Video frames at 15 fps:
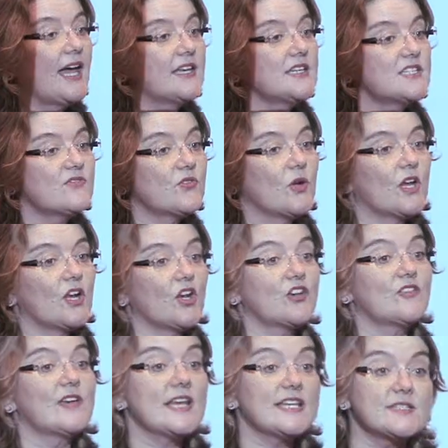and interviewing a lot
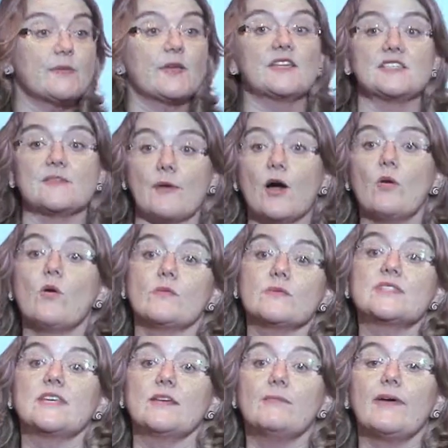of lesbians about what
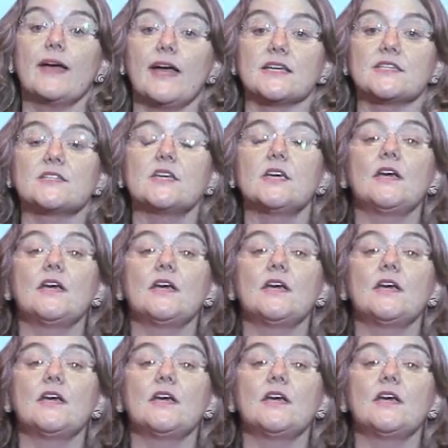was the impact